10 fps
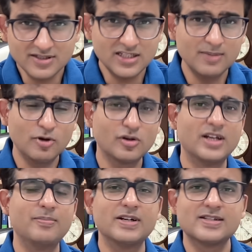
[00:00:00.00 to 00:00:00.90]
thing about
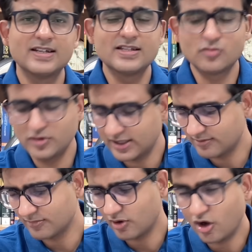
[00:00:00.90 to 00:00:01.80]
limits is we are
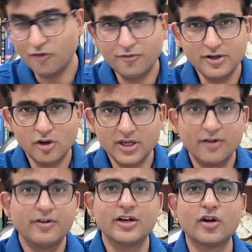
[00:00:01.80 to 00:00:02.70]
often not
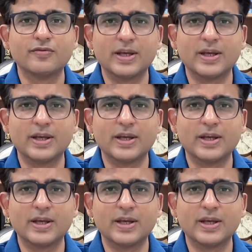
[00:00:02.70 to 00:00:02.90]
aware of